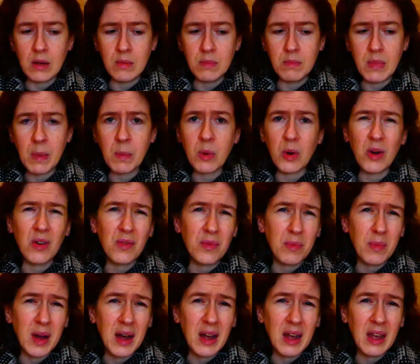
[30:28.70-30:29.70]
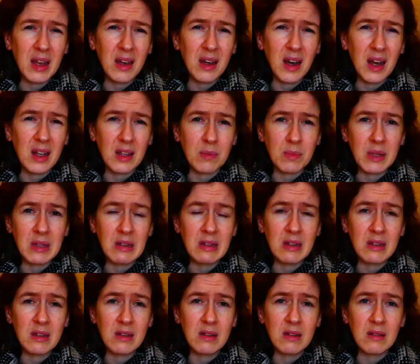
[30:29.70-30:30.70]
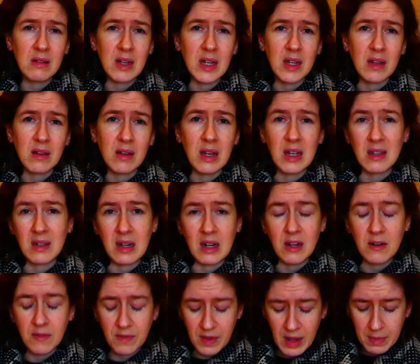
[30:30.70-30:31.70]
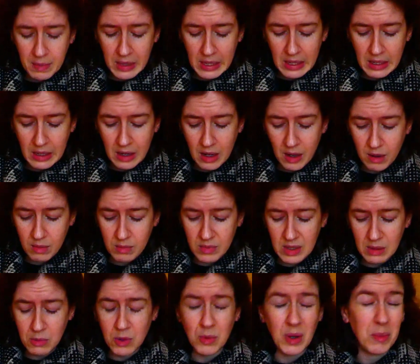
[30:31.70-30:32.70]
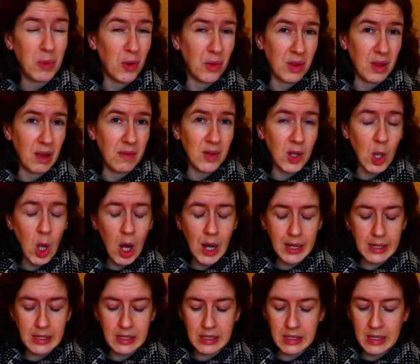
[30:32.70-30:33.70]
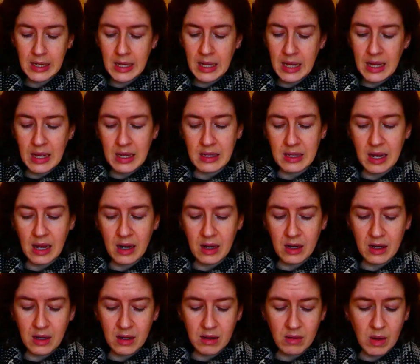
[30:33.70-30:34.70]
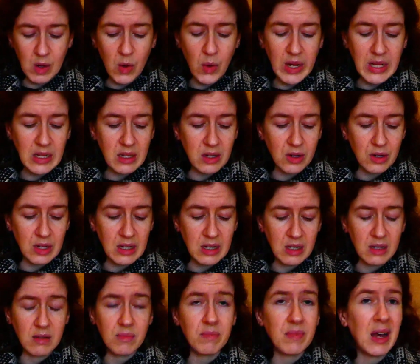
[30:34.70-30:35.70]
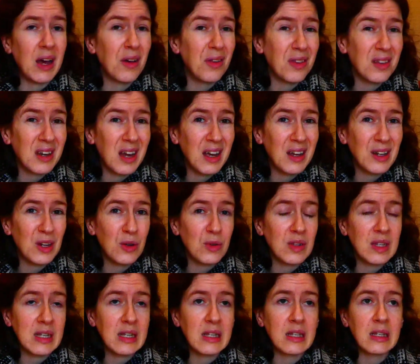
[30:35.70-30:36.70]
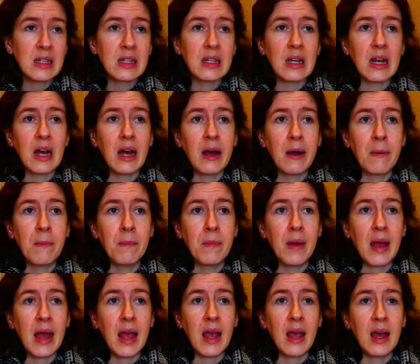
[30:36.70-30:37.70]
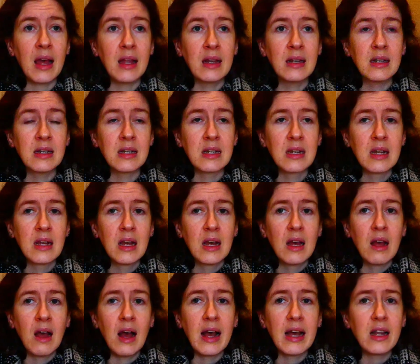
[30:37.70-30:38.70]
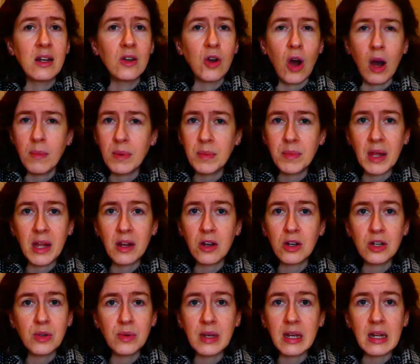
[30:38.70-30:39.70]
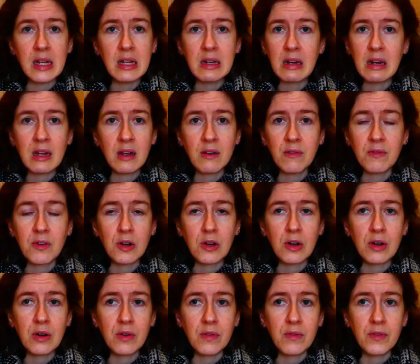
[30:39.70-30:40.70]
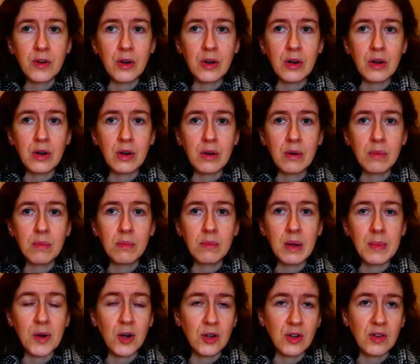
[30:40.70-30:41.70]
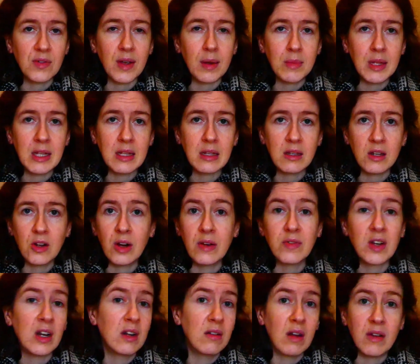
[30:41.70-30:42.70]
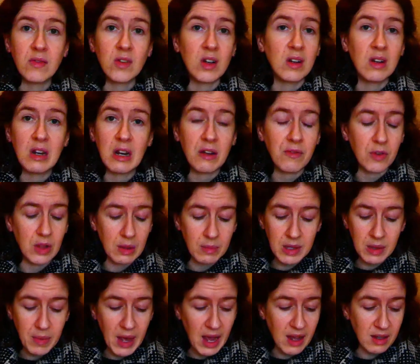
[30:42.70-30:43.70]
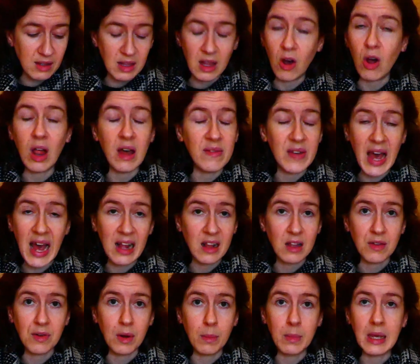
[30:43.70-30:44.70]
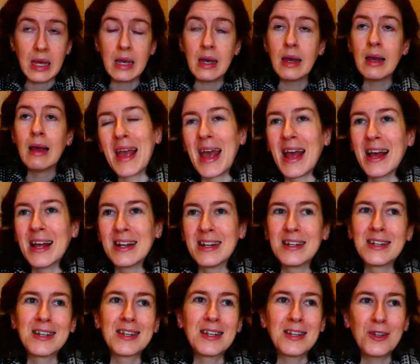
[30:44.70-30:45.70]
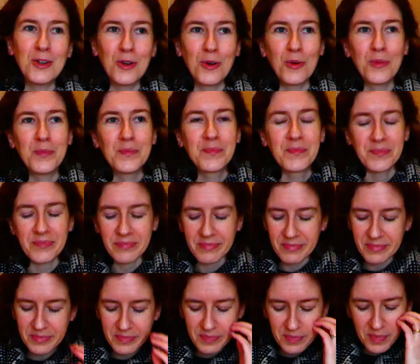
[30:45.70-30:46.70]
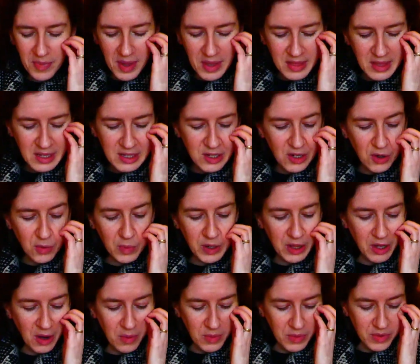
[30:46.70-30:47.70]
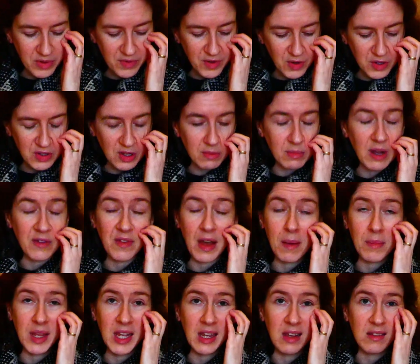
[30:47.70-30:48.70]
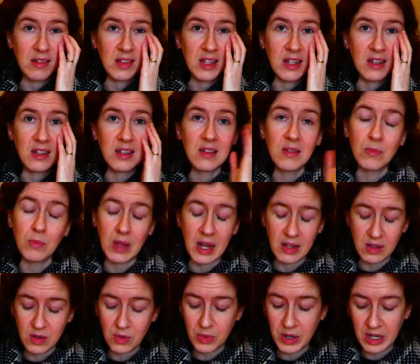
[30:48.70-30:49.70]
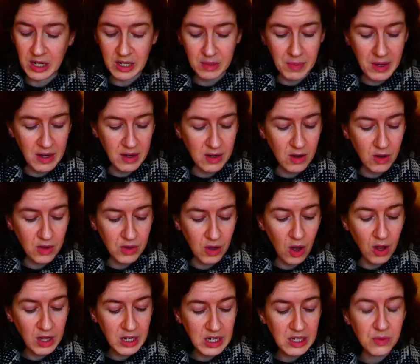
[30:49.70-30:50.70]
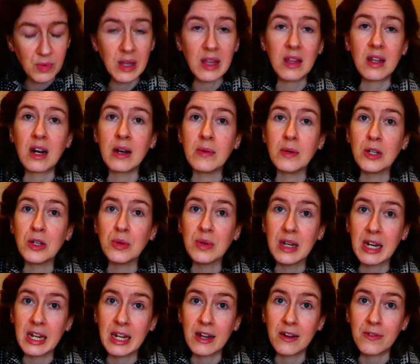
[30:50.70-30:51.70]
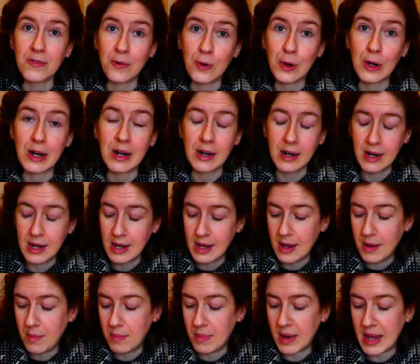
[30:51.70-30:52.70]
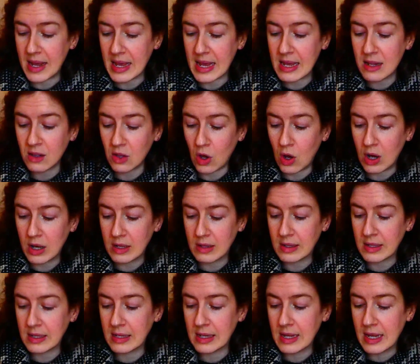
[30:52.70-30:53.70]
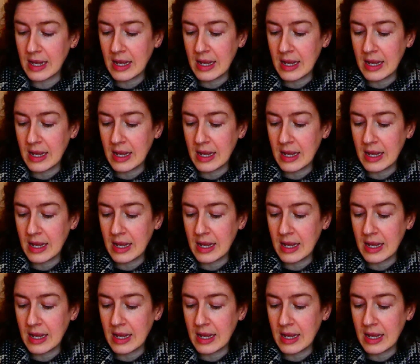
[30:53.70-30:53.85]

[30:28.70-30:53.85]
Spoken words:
member of my husband's extended family, someone we both love a lot, has had a quite serious health diagnosis, and I had not been planning on doing any knitting for my partner's family this year. I've done knitting for them in the past. They all have hats from me, and you know, this year we thought we would focus on my family since that's who we're going to spend the holidays with, and I would do knitting for my in-laws